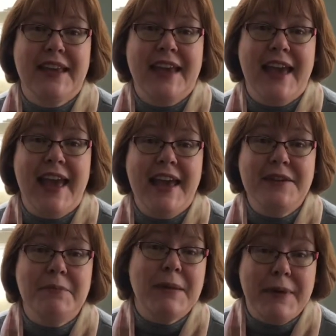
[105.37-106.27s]

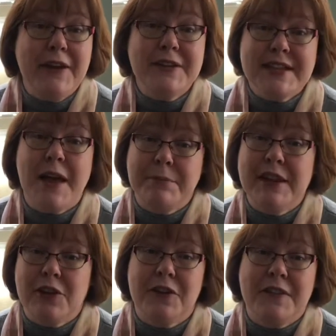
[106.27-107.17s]
And my parents helped me
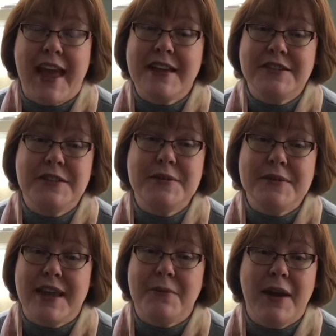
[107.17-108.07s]
learn that too,
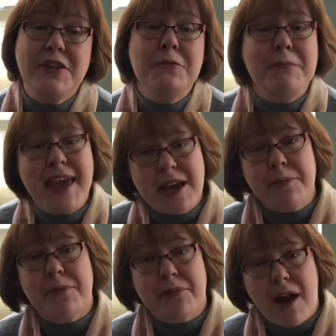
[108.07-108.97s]
that when you make a
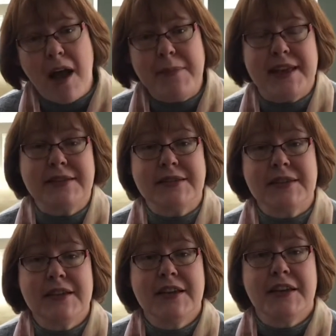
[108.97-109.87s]

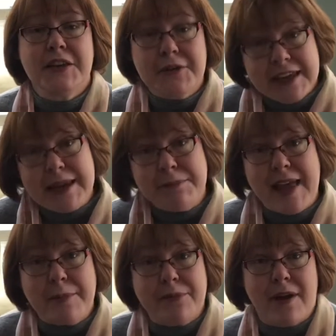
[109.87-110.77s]
promise, you keep
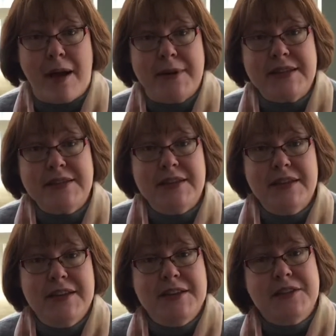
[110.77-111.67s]
that promise.
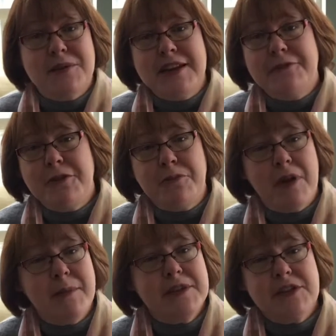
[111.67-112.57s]
So if you
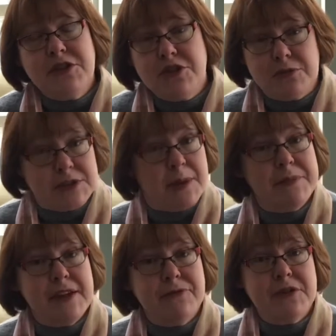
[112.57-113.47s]
promise to do
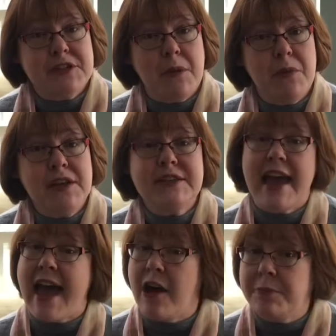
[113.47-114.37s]
something for someone, to
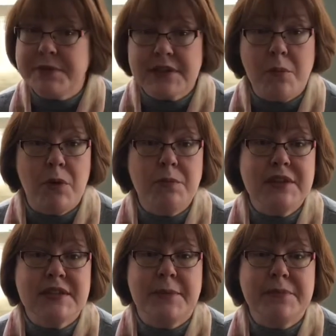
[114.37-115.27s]
help someone with
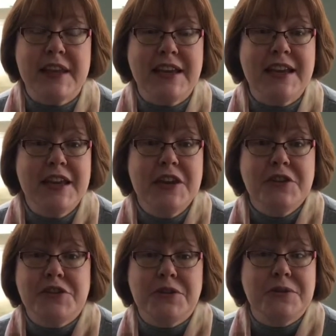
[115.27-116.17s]
something,
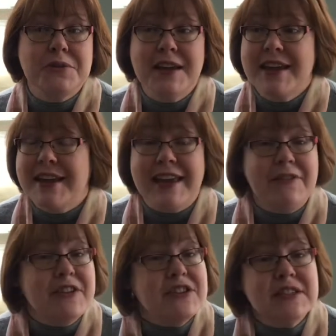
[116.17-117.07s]
to
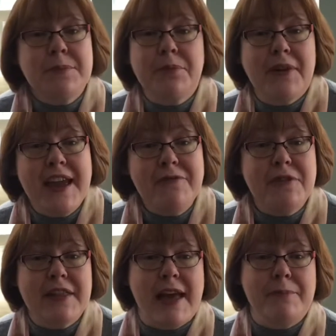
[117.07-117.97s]
even just to pray
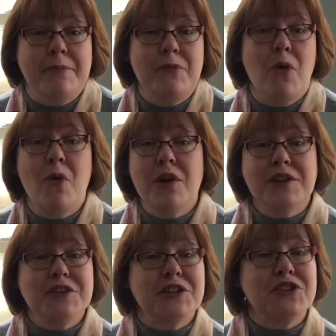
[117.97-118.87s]
for them or
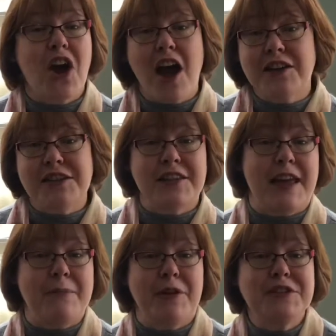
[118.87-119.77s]
to talk to
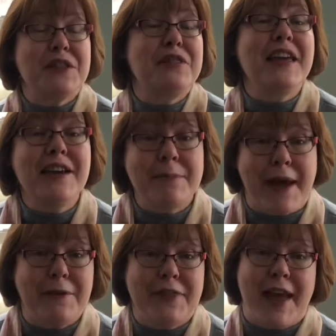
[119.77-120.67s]
them or to think
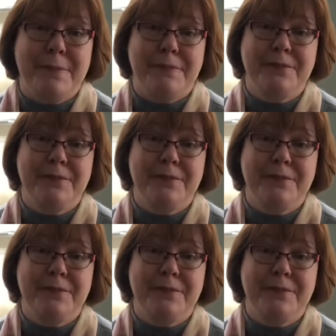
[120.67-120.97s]
about them,